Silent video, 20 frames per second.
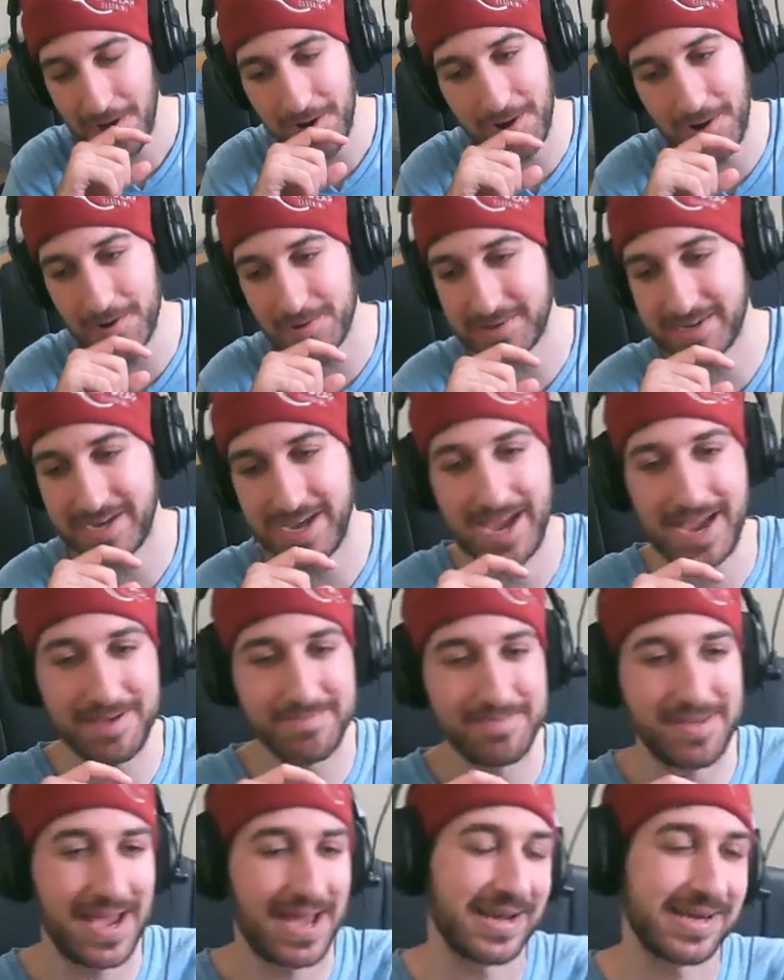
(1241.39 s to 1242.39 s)
Okay,
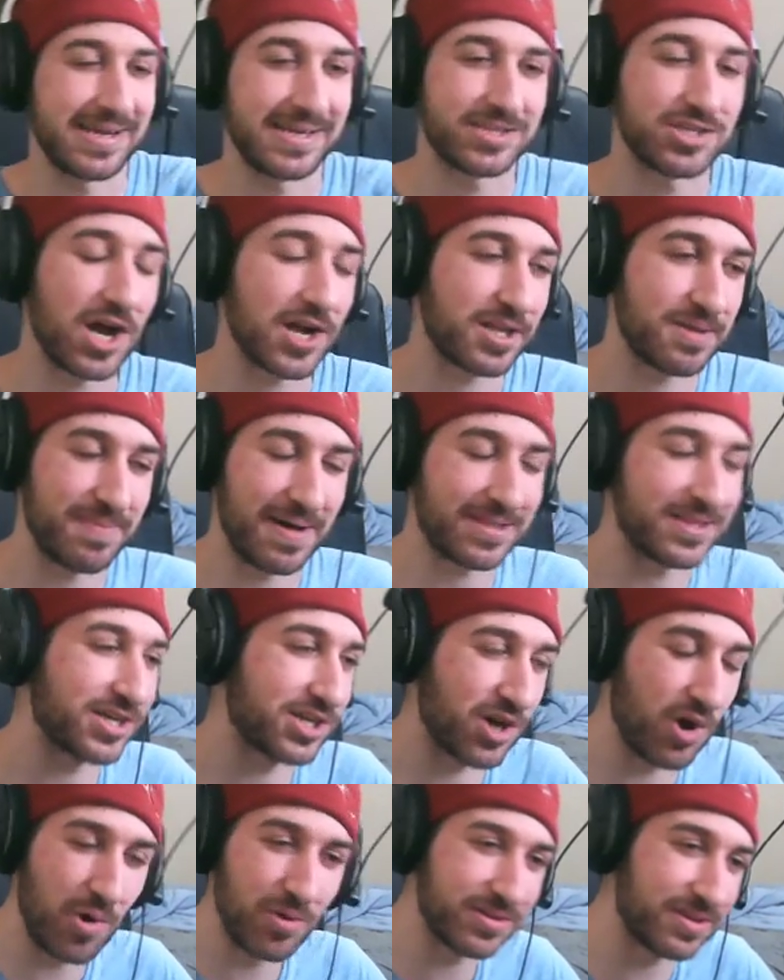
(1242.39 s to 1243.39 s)
man. And you talked about the
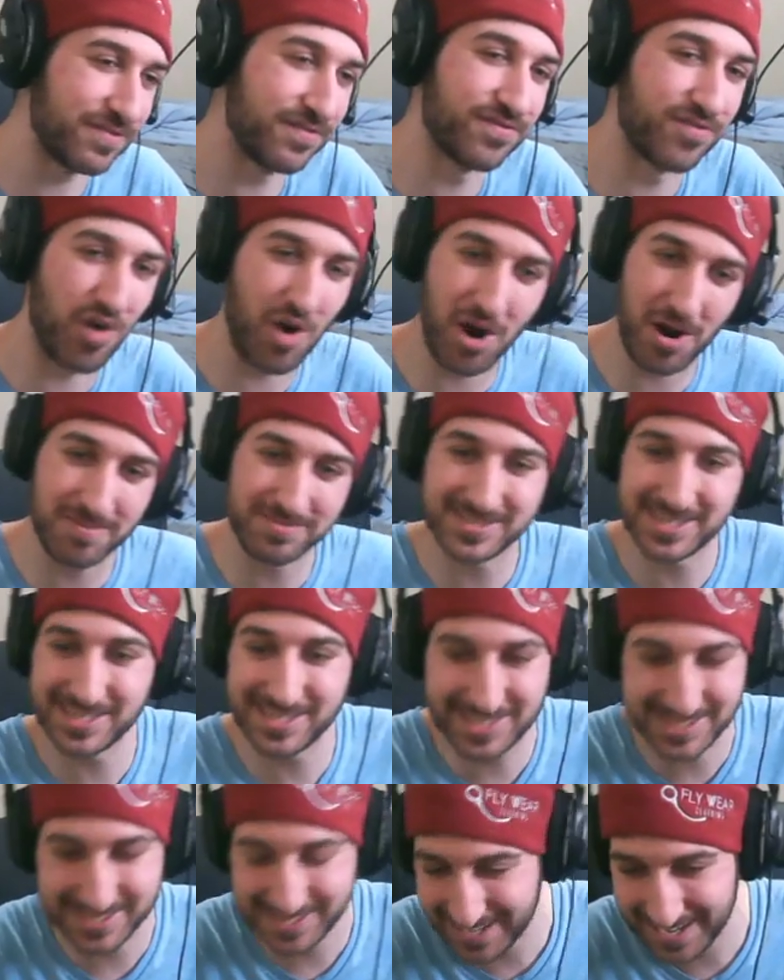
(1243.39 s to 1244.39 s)
golden forms
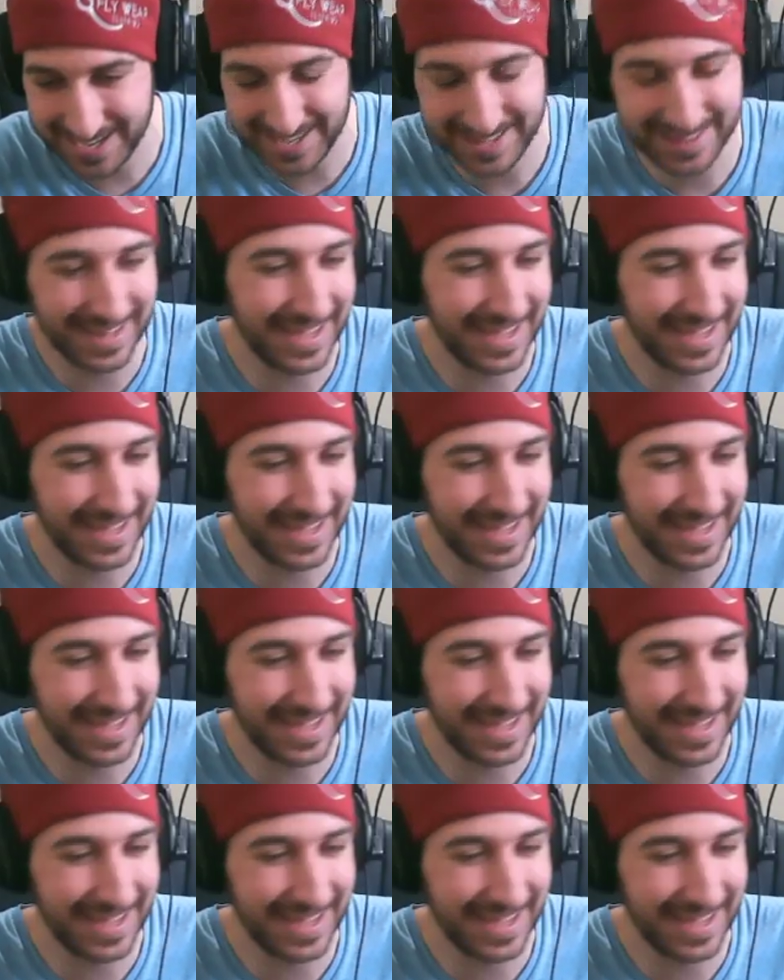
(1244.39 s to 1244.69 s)
and shit.